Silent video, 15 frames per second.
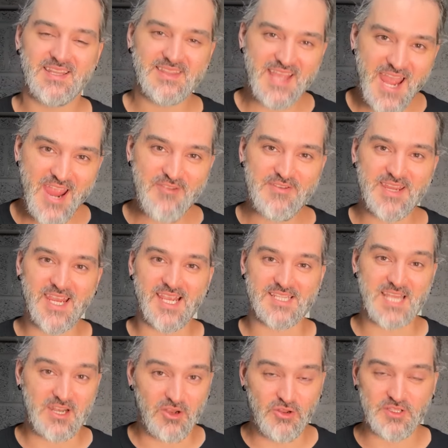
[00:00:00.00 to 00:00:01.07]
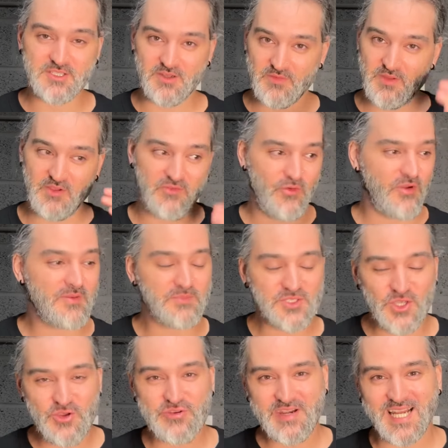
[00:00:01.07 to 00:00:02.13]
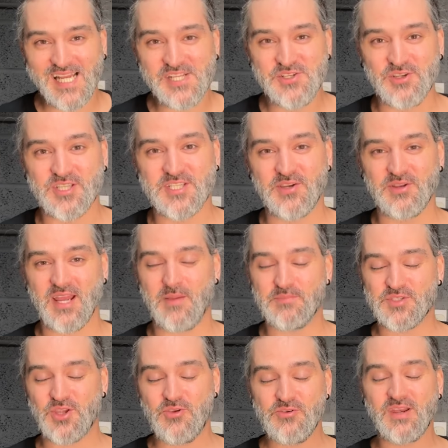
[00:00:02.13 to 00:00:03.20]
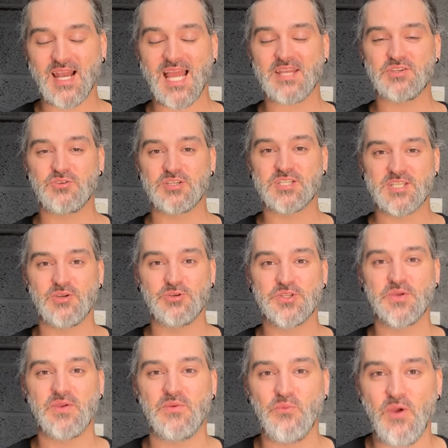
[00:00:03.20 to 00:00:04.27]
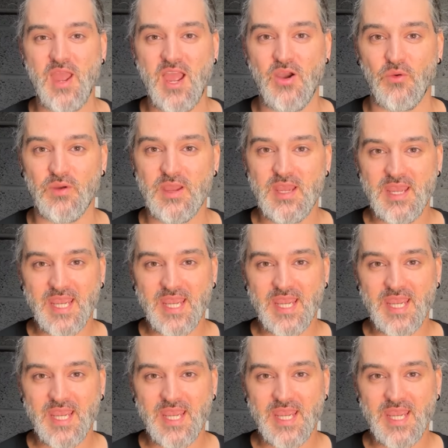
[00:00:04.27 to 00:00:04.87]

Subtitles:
And I looked at him, I thought, I'm so glad you're still doing well.